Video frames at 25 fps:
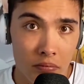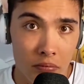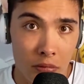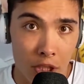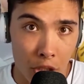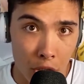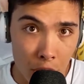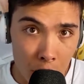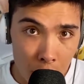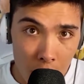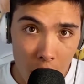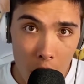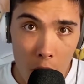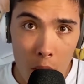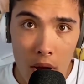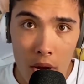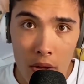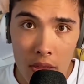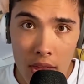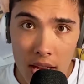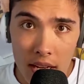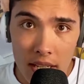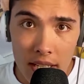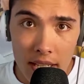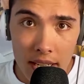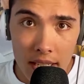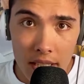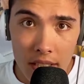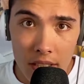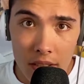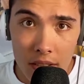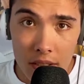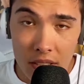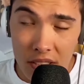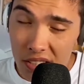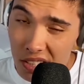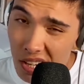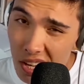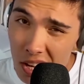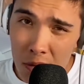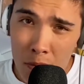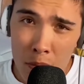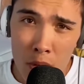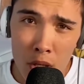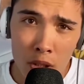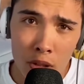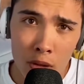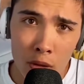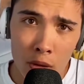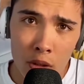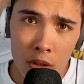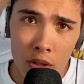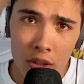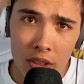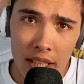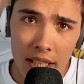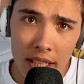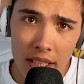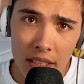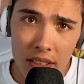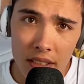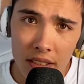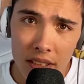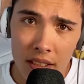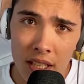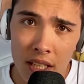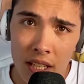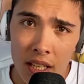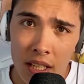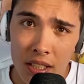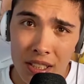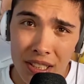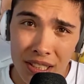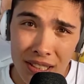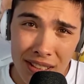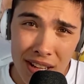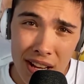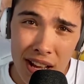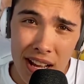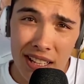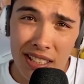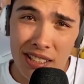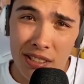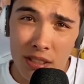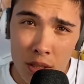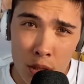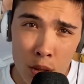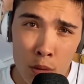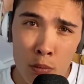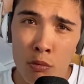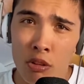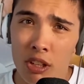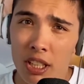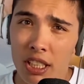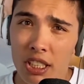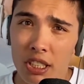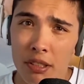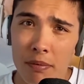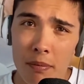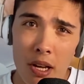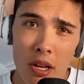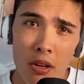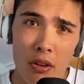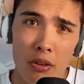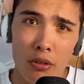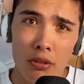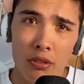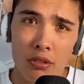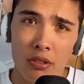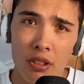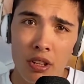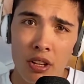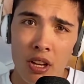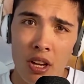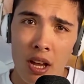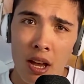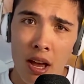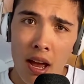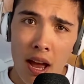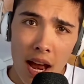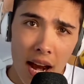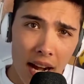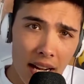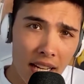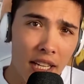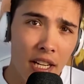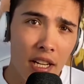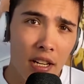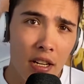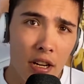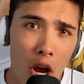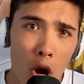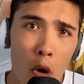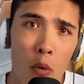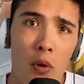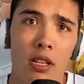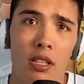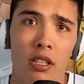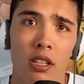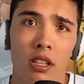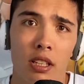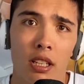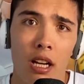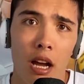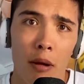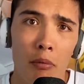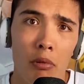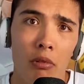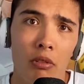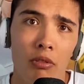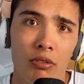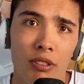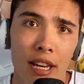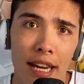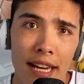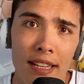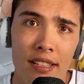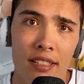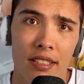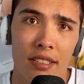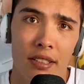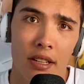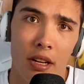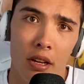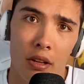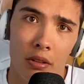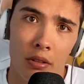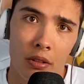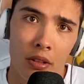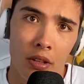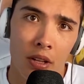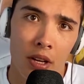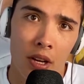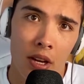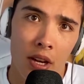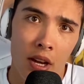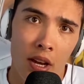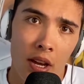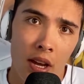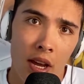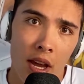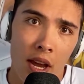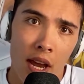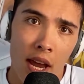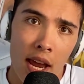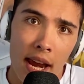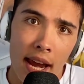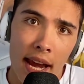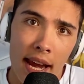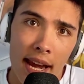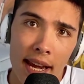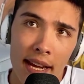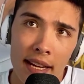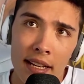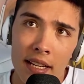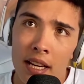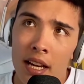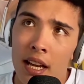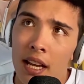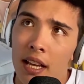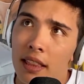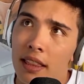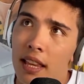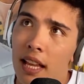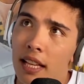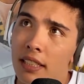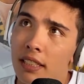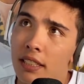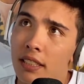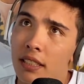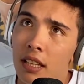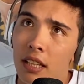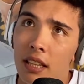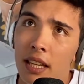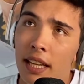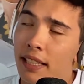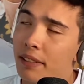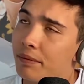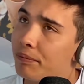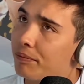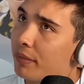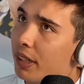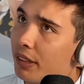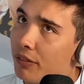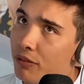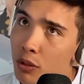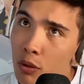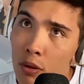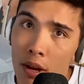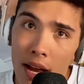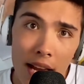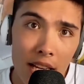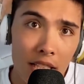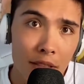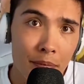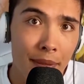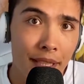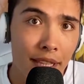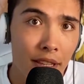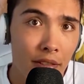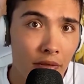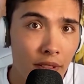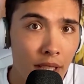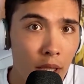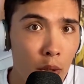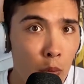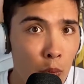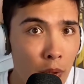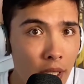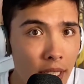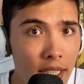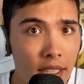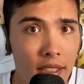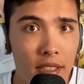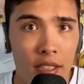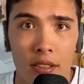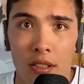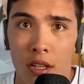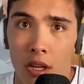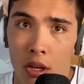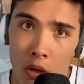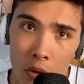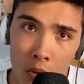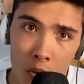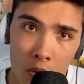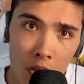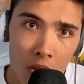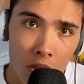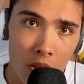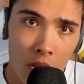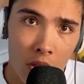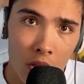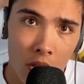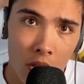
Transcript: Do you know how that tastes? Do you know how motor oil tastes? Do you know how turmeric smells? I didn't know until a couple of days ago. And that's not like, if you asked me 3 weeks ago,